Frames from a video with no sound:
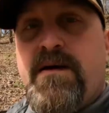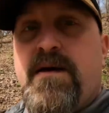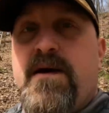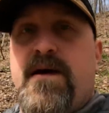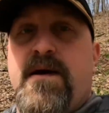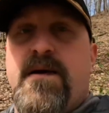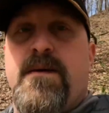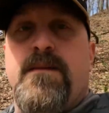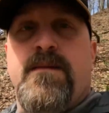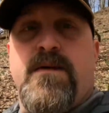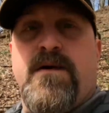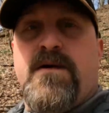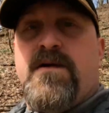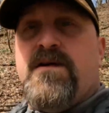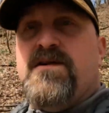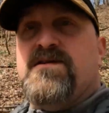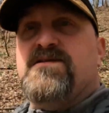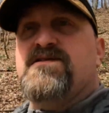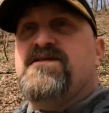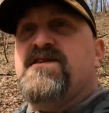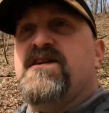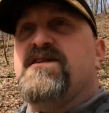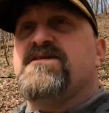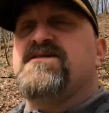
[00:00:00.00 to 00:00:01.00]
And we're gonna
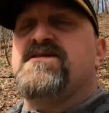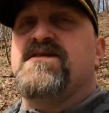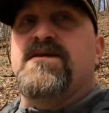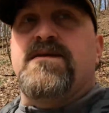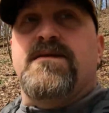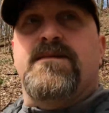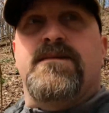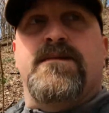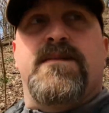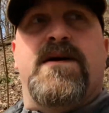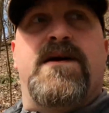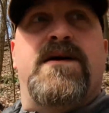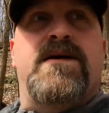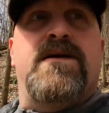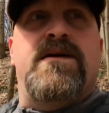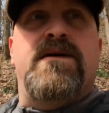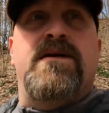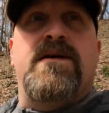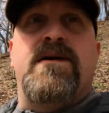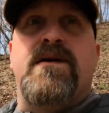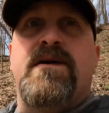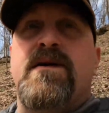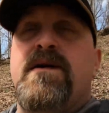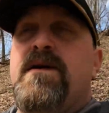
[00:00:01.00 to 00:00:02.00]
set some
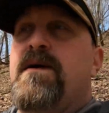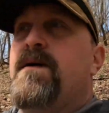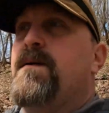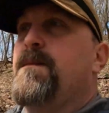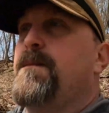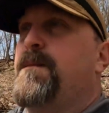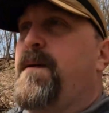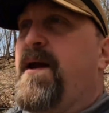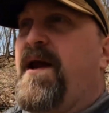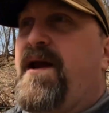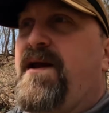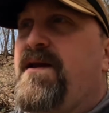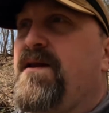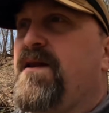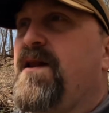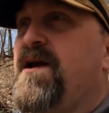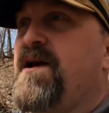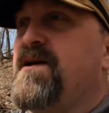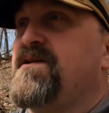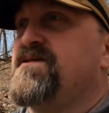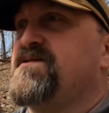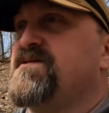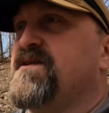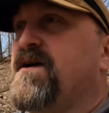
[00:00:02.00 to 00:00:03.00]
bank
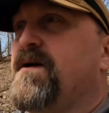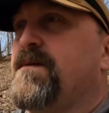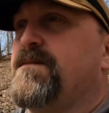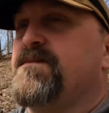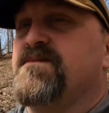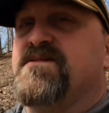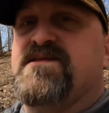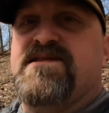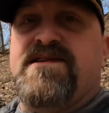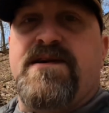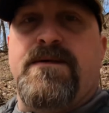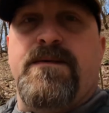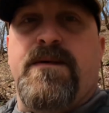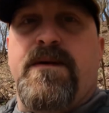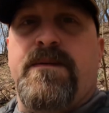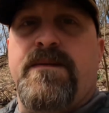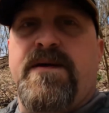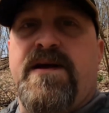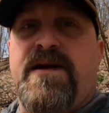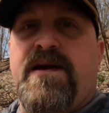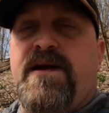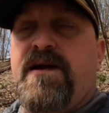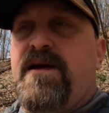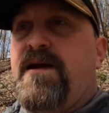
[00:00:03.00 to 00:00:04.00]
lines up and see what
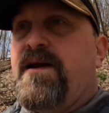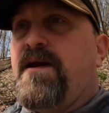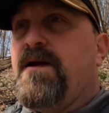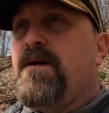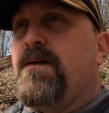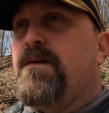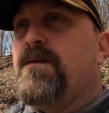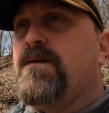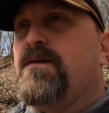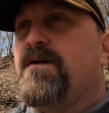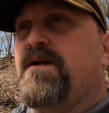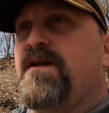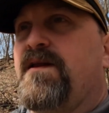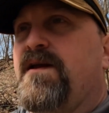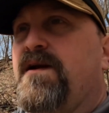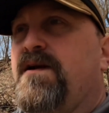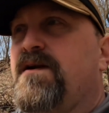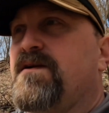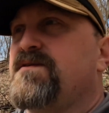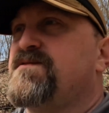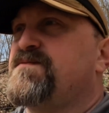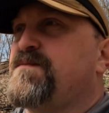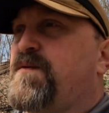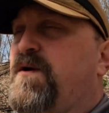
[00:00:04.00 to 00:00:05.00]
we can get a hold of
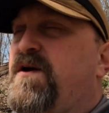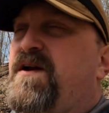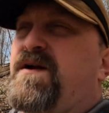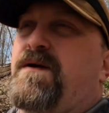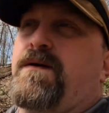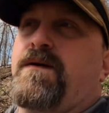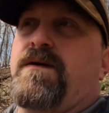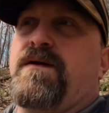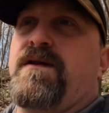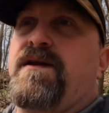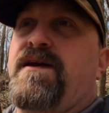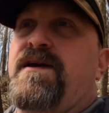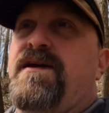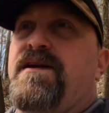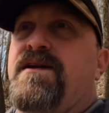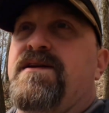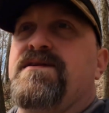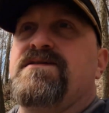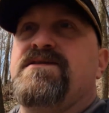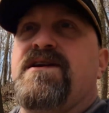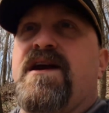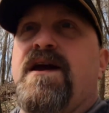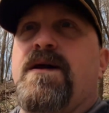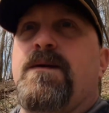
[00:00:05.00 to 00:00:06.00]
there. It's pretty early and
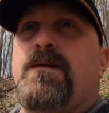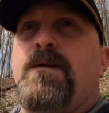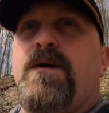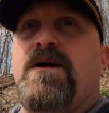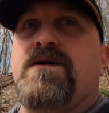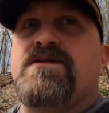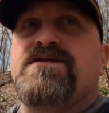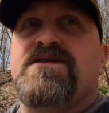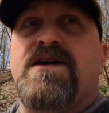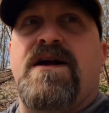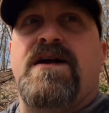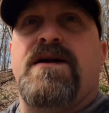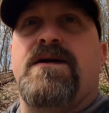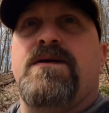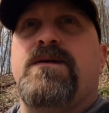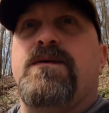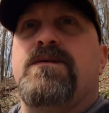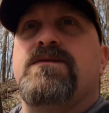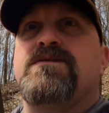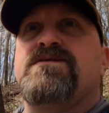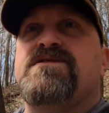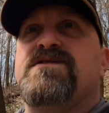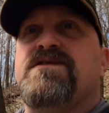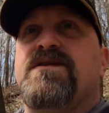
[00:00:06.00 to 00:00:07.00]
it's water's kind of
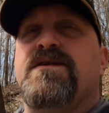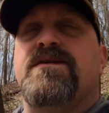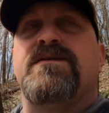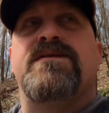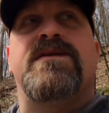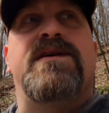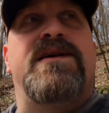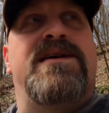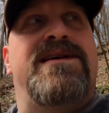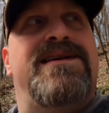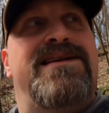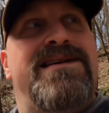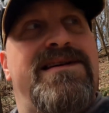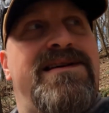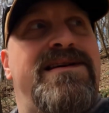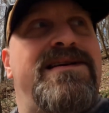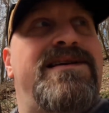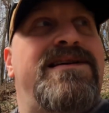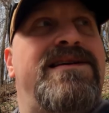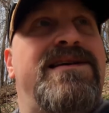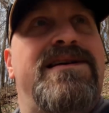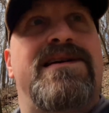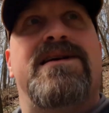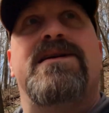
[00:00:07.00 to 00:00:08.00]
cold, so
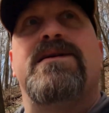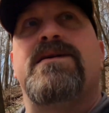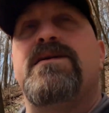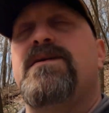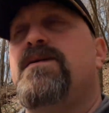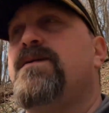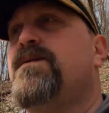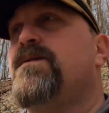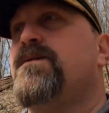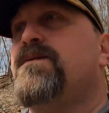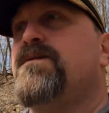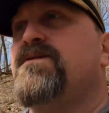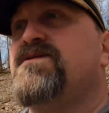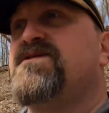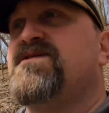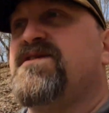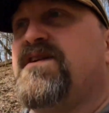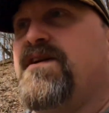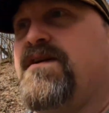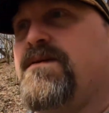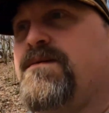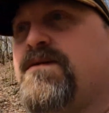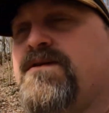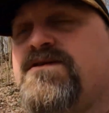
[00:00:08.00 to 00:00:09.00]
we'll
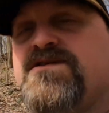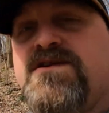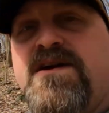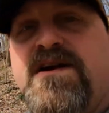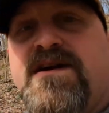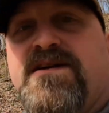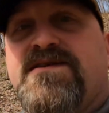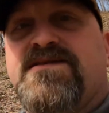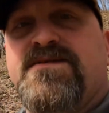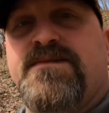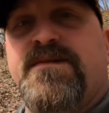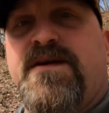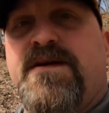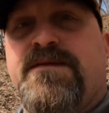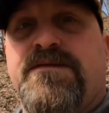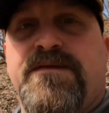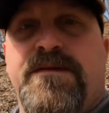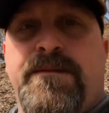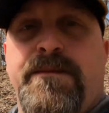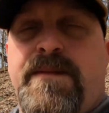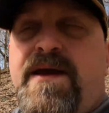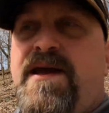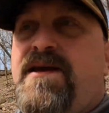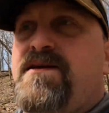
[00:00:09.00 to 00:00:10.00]
see. We're trying some
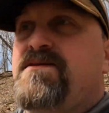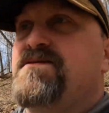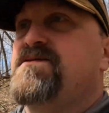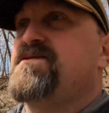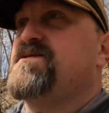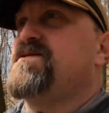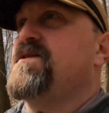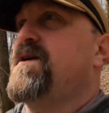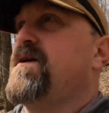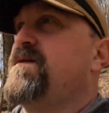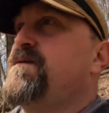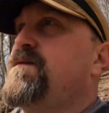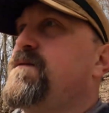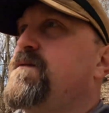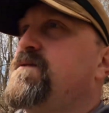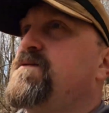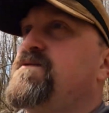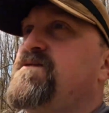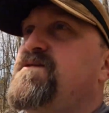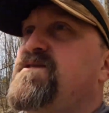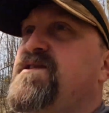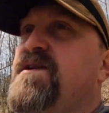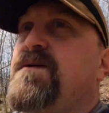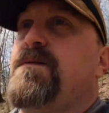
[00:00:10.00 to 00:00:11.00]
different bait and stuff.
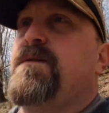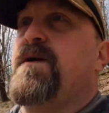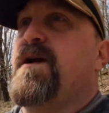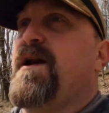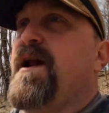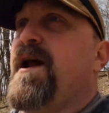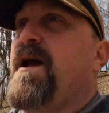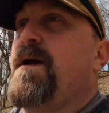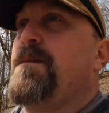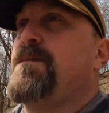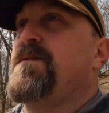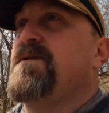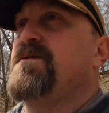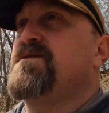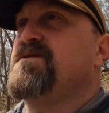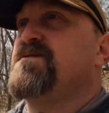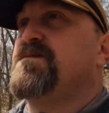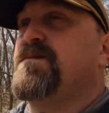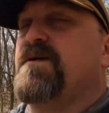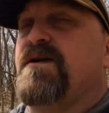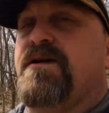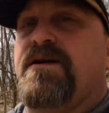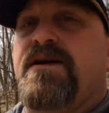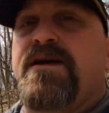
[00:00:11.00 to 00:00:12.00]
We'll see what happens,
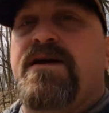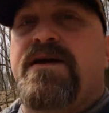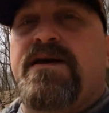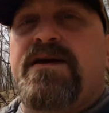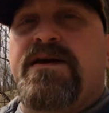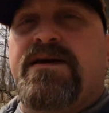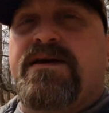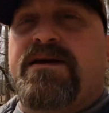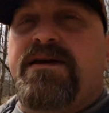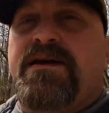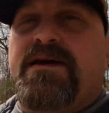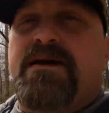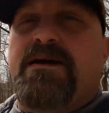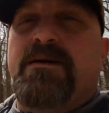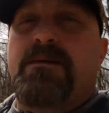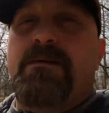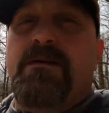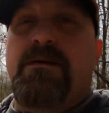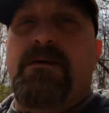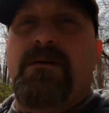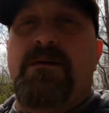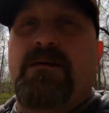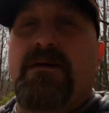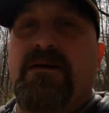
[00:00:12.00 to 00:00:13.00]
but yeah,
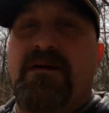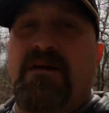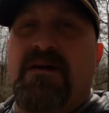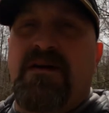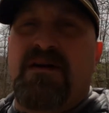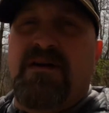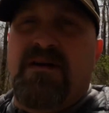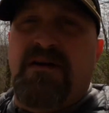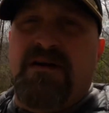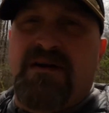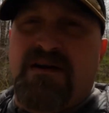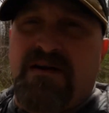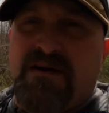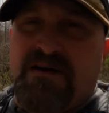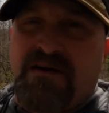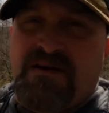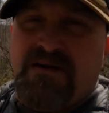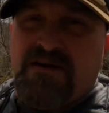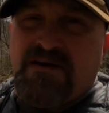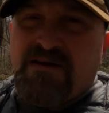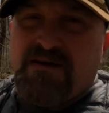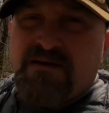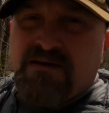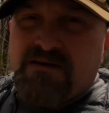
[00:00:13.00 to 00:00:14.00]
we're going
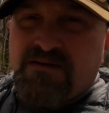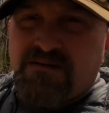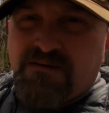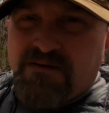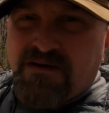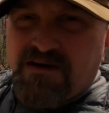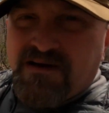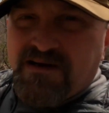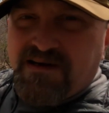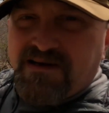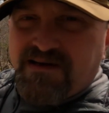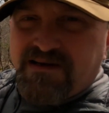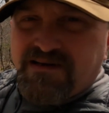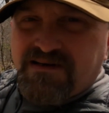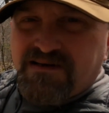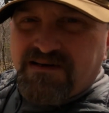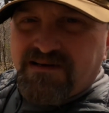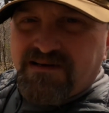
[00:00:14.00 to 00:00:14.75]
right,